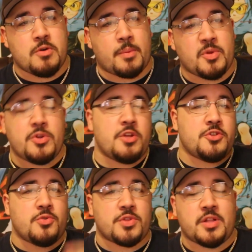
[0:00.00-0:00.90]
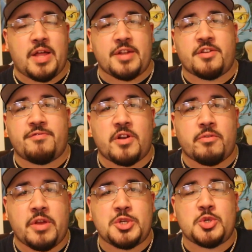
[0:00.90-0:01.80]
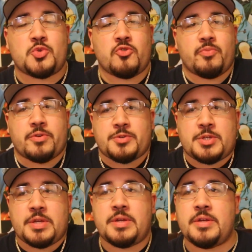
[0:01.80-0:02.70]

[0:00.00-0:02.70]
I mean, what do you do with Galactic Federation troopers?